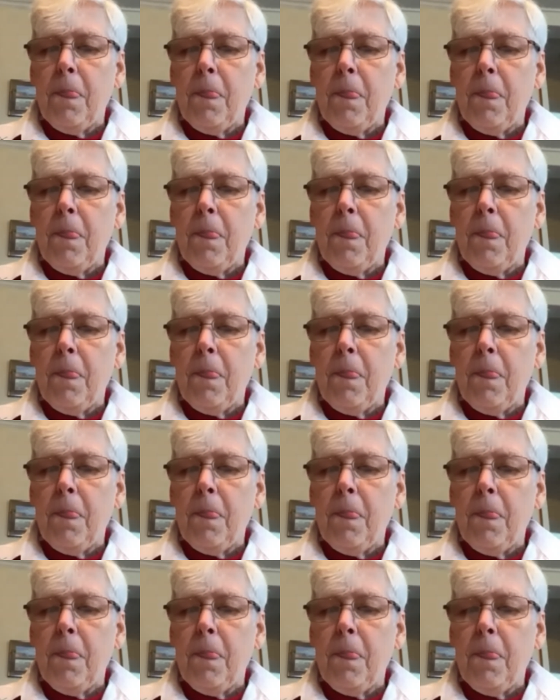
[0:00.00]
I've been
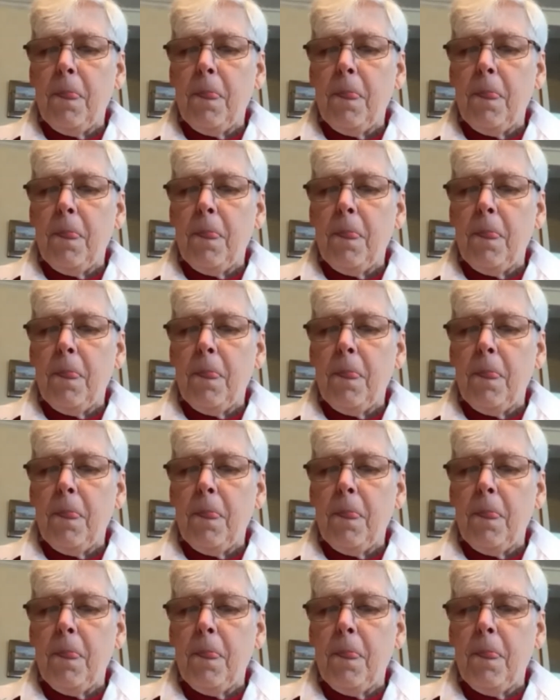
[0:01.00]
reading a lot this
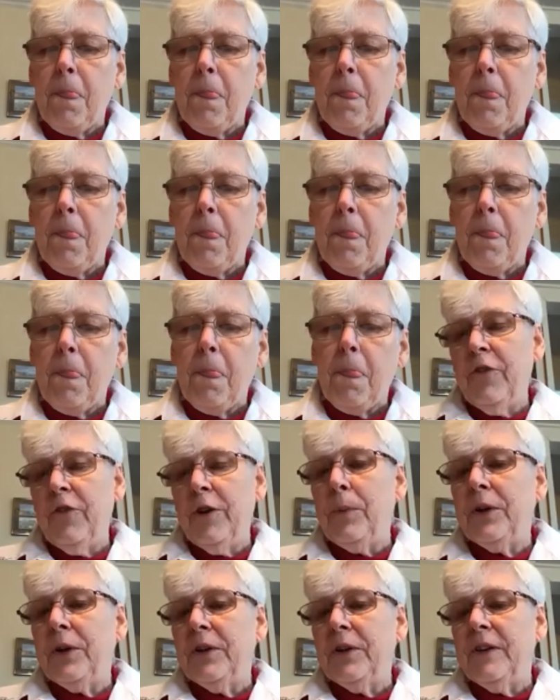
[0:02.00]
past year, often a book
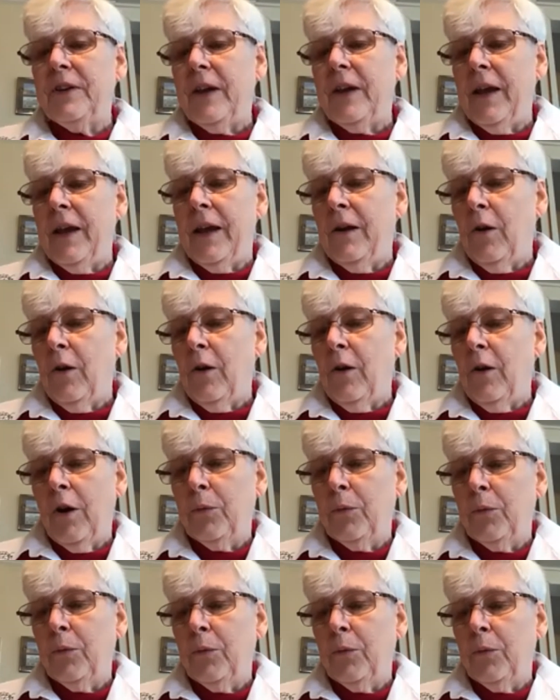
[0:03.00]
a day, or I'll read
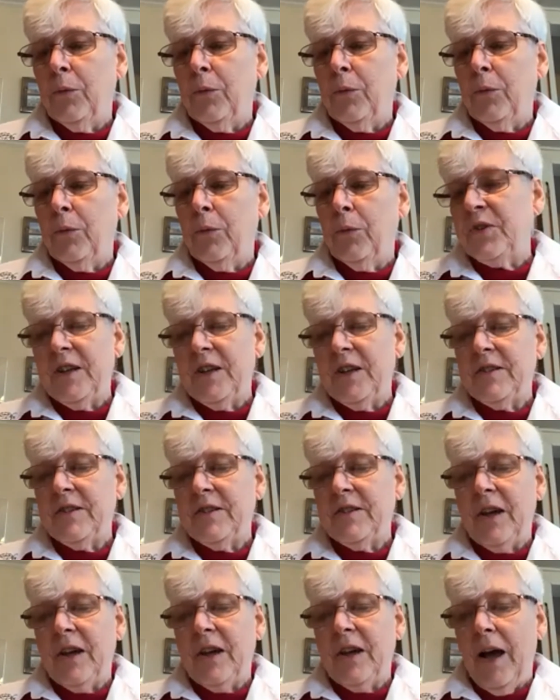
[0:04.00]
6 books at a
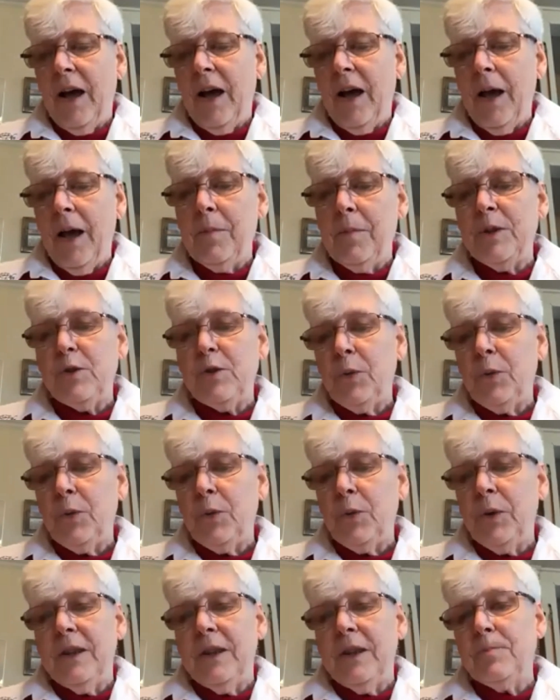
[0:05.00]
time and move between
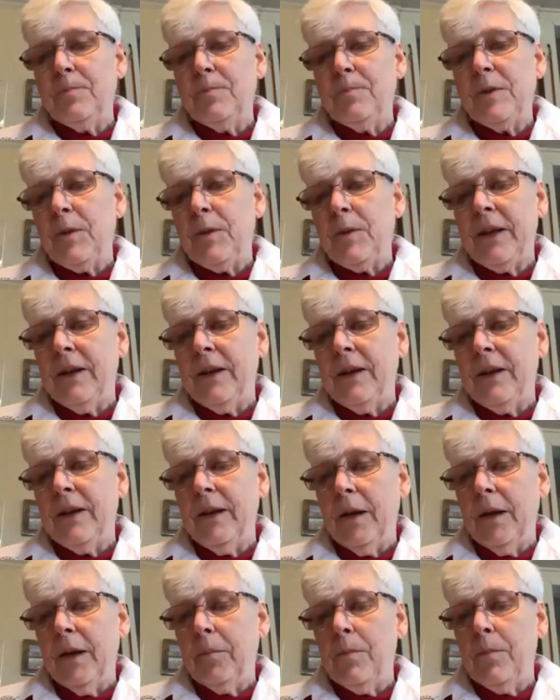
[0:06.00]
them depending on my
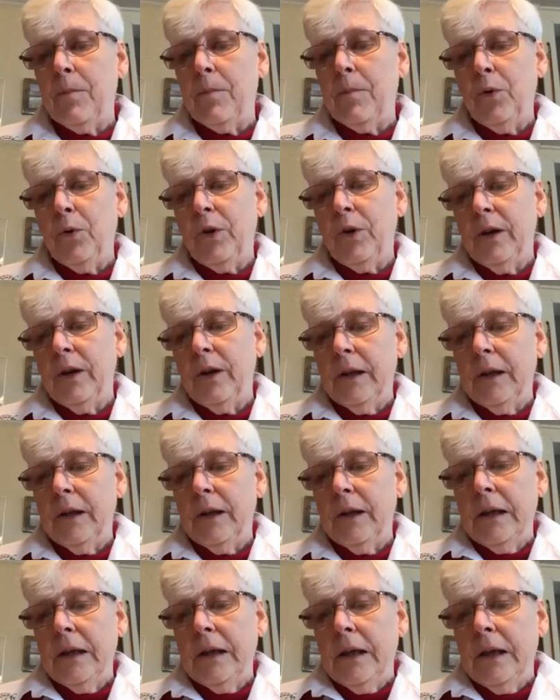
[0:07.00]
mood.
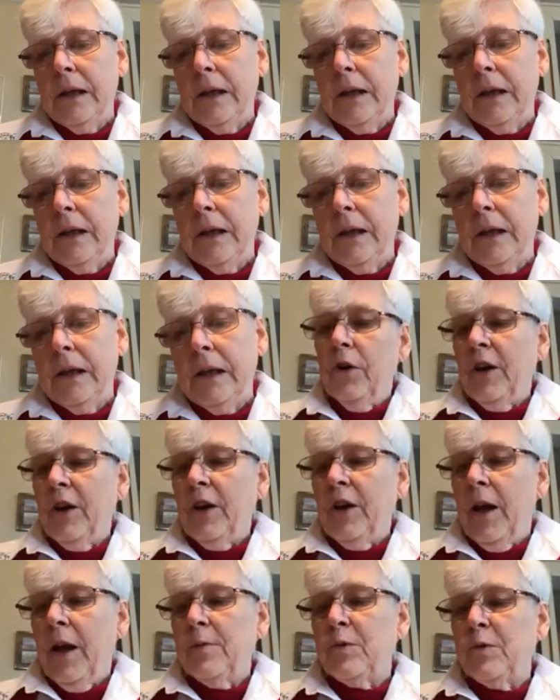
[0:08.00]
We get the New York Times
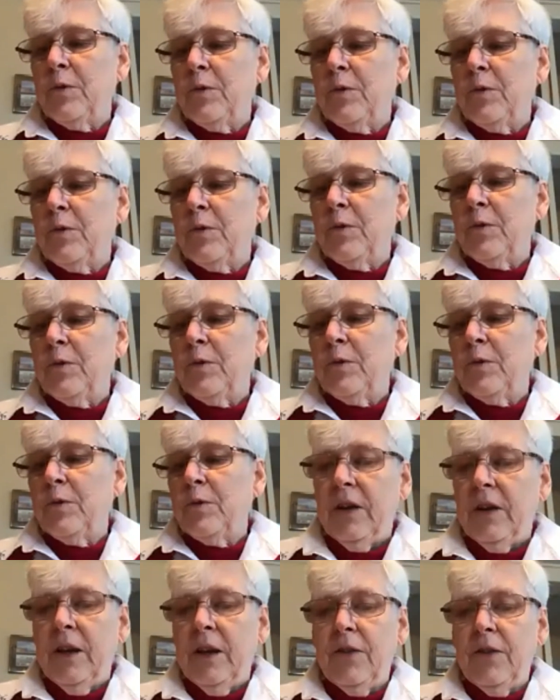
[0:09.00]
review of books, and
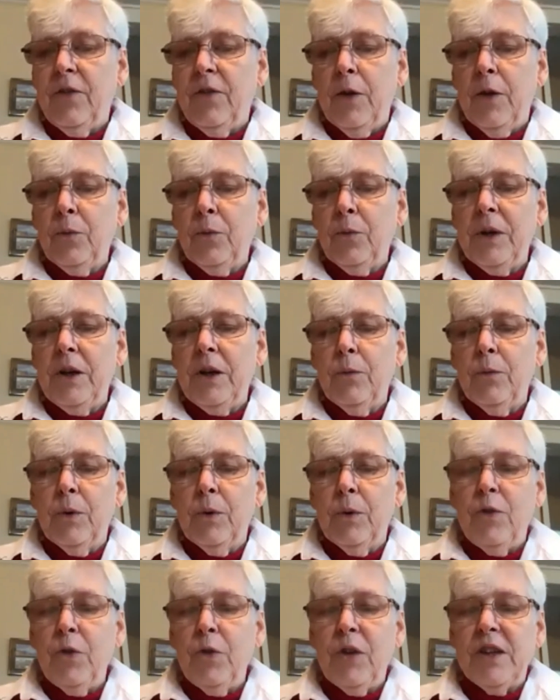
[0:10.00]
if I read a review
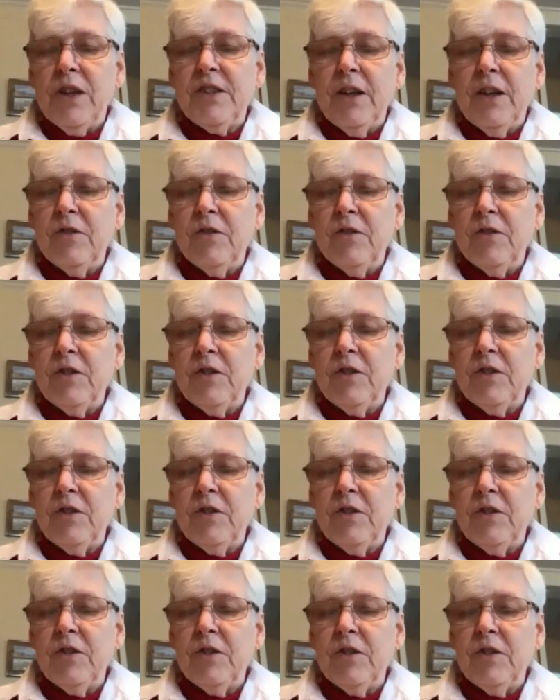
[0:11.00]
that sounds interesting, I
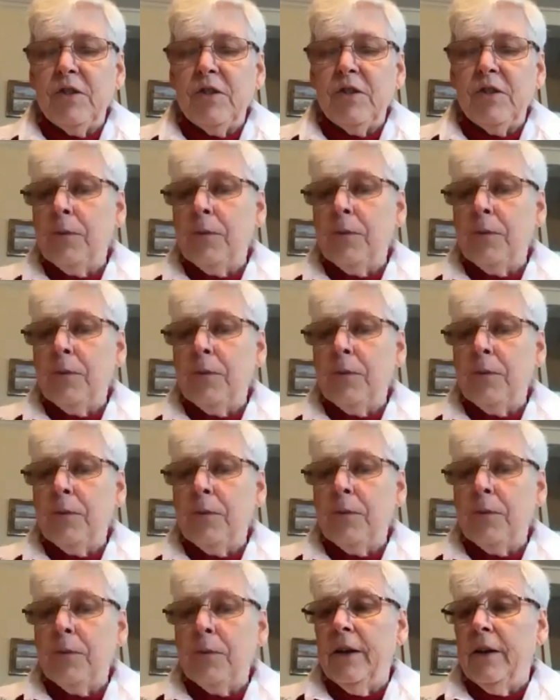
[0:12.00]
can put a hold on it
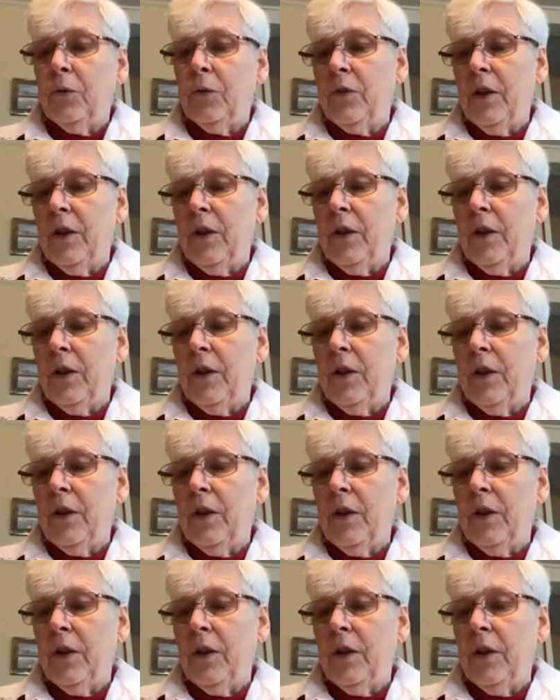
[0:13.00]
through the library app.